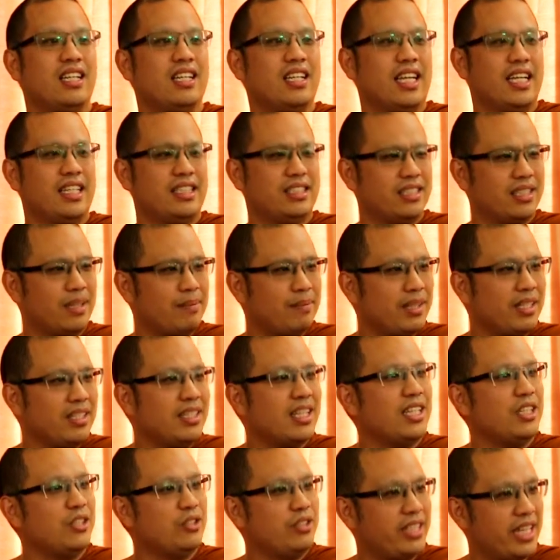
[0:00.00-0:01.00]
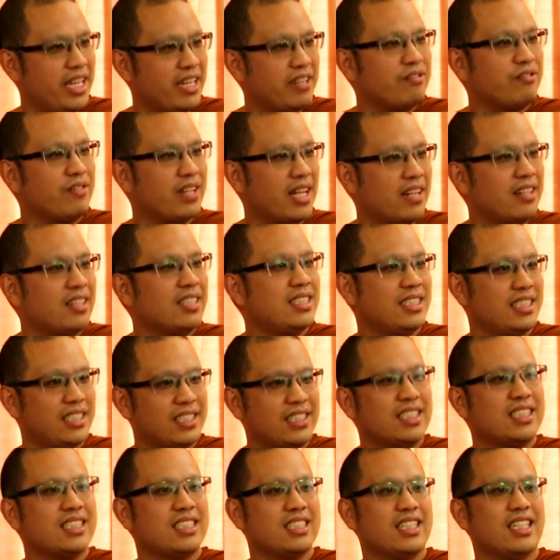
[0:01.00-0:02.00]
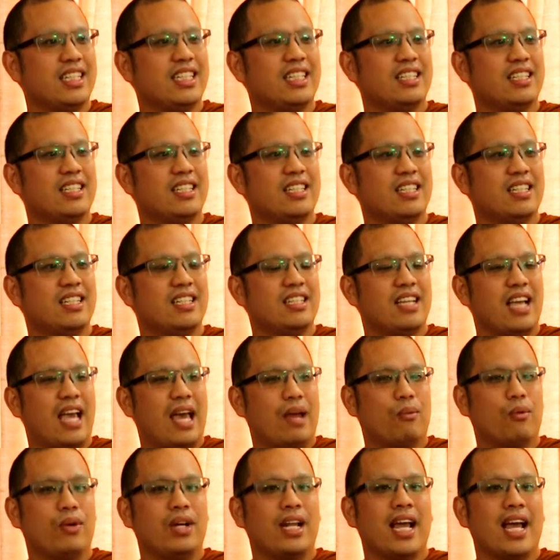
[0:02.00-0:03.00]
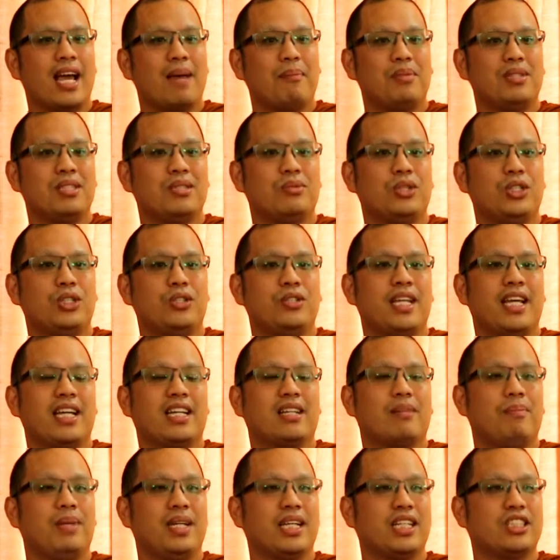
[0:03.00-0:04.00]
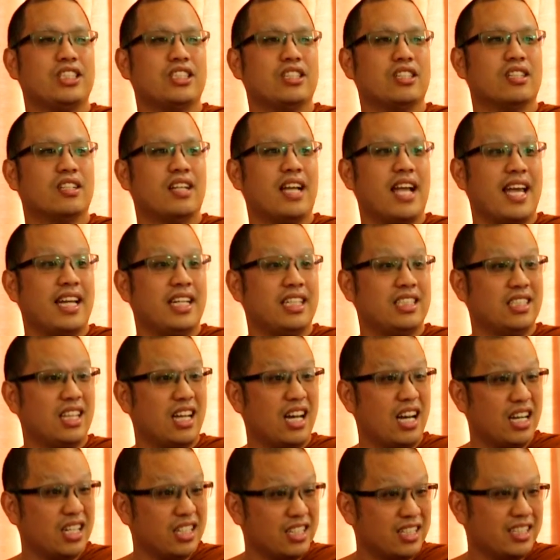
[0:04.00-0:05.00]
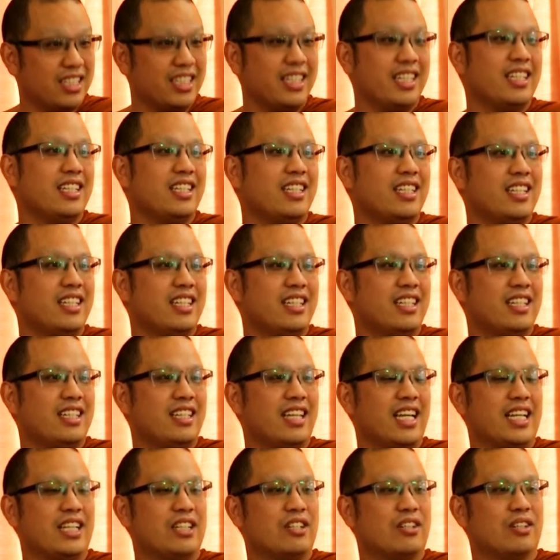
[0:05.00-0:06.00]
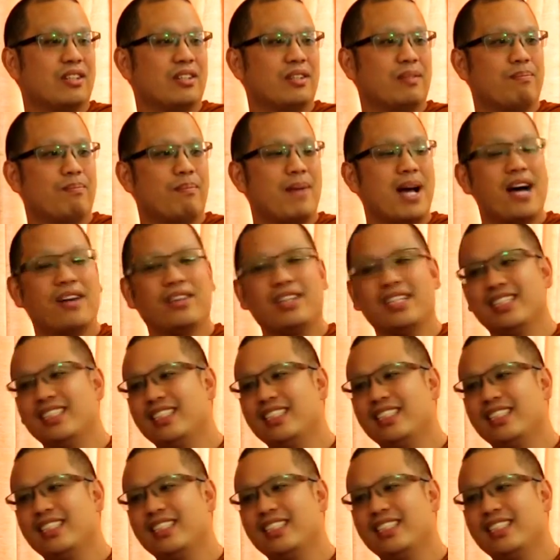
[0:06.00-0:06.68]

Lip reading: It's something that you take very seriously. And what happens when you take a picture and it's ugly? Like your mouth is